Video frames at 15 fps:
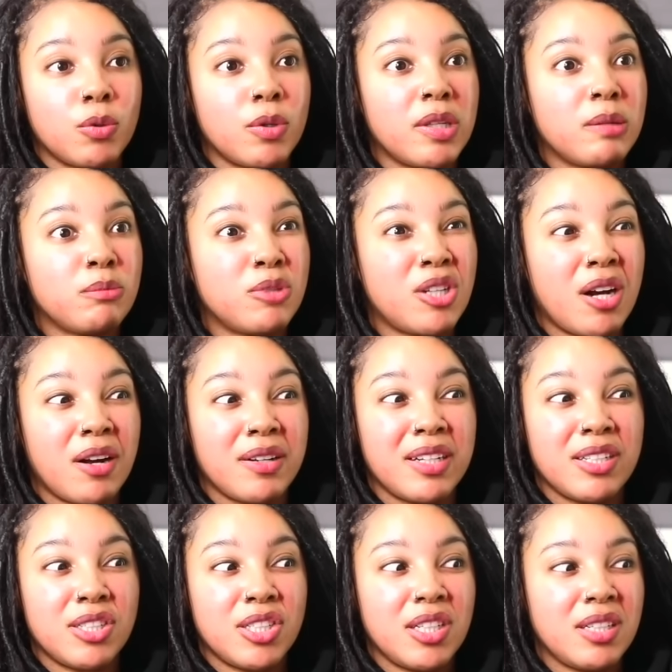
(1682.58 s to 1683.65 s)
them dirty,
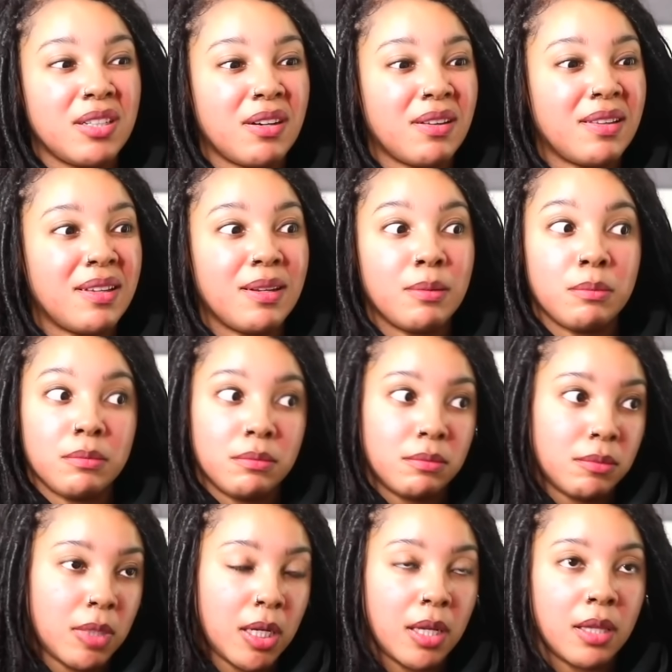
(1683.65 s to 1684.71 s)
cheating on them,
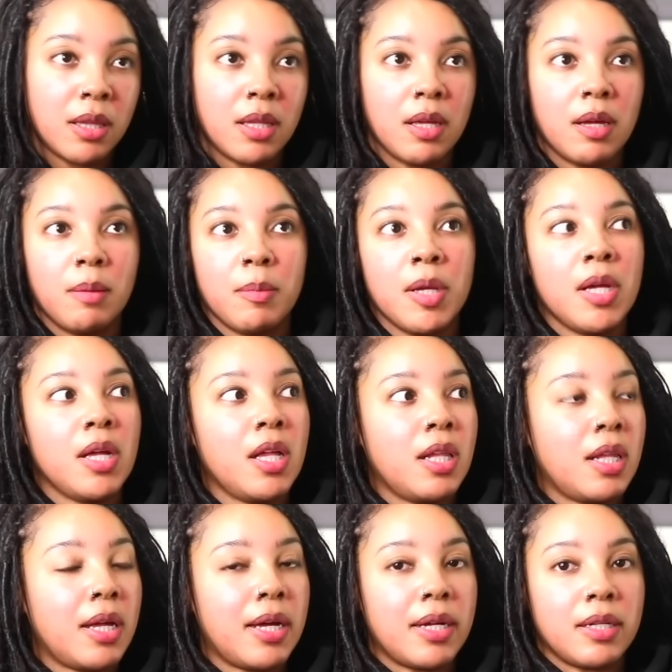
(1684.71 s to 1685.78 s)
hitting them,
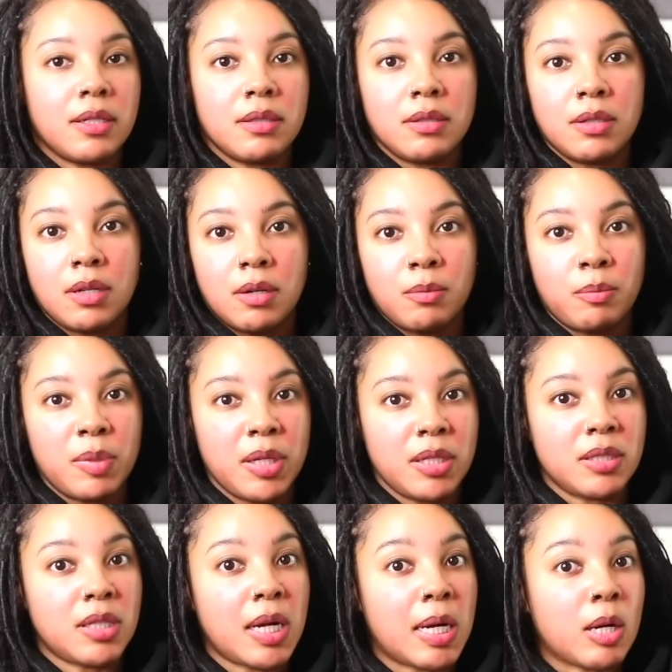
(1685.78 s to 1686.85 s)
like, you know, being
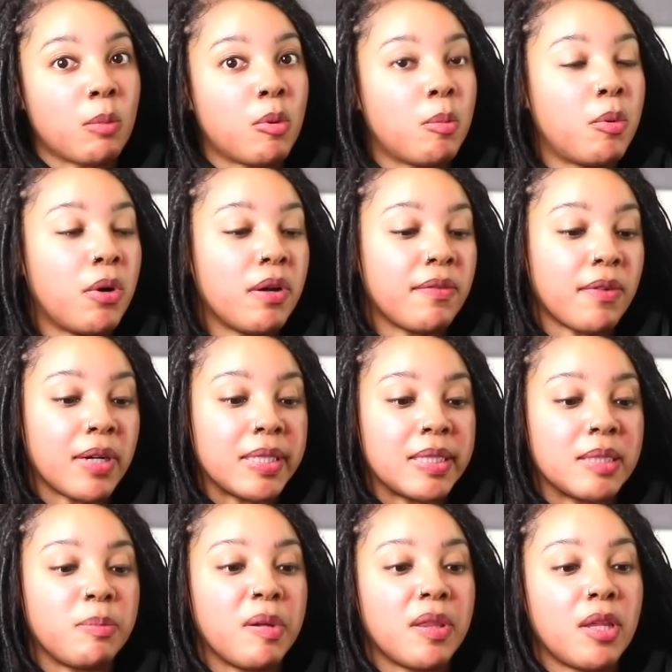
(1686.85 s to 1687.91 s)
terrible boyfriends.
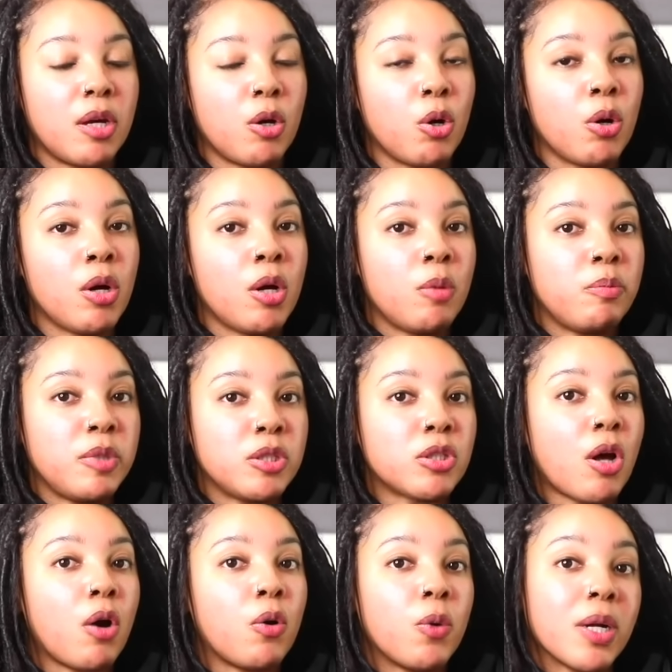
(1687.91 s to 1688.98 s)
But they'll be
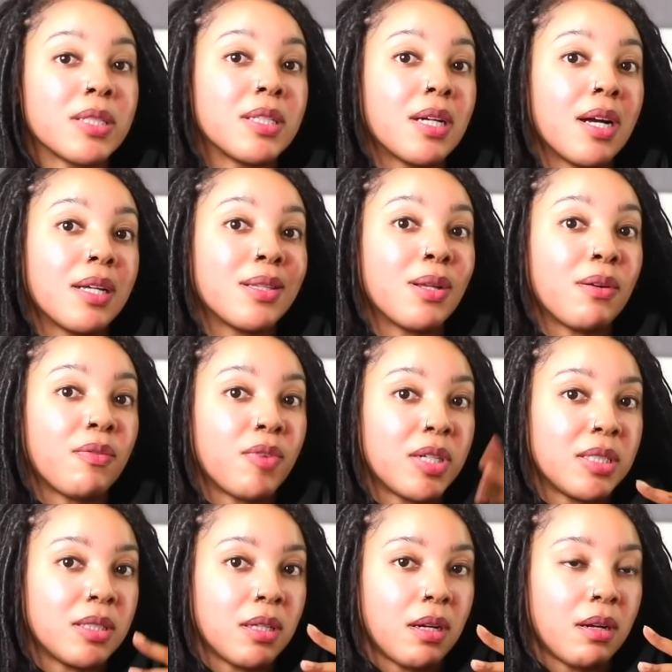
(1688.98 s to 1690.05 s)
so quick to cut their
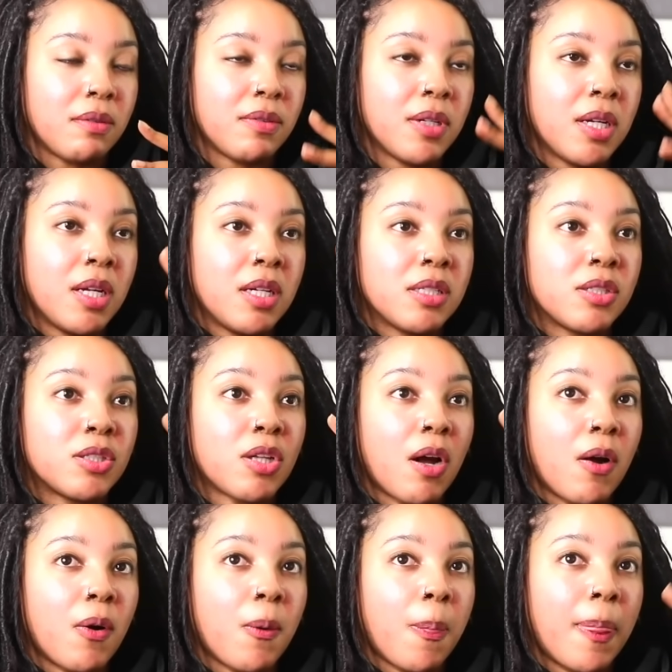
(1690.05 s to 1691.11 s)
friends off.
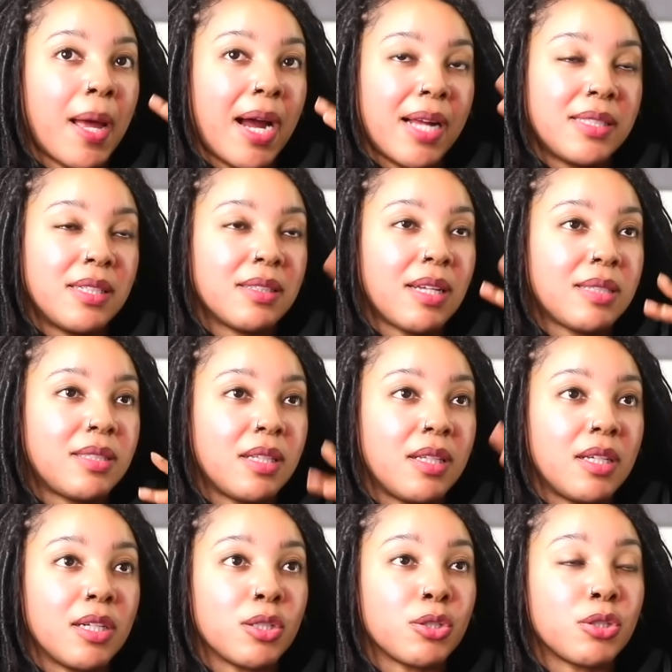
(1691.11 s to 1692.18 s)
So I took that to
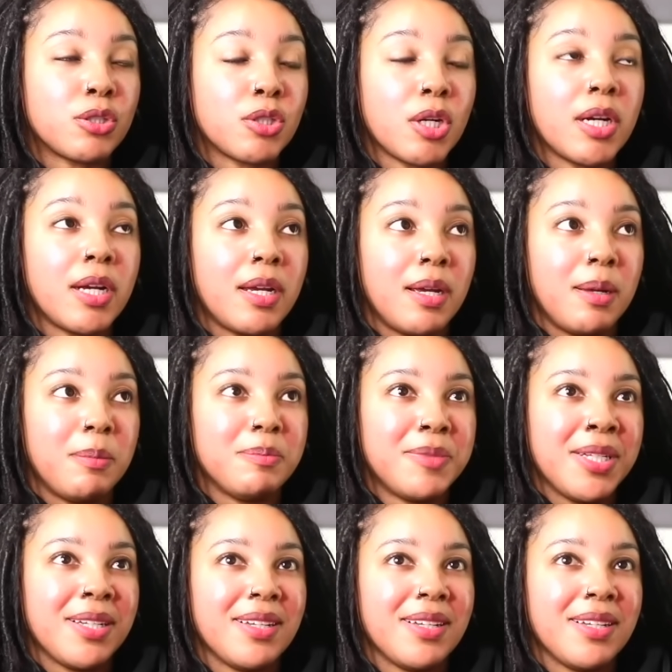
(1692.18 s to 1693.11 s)
the extreme.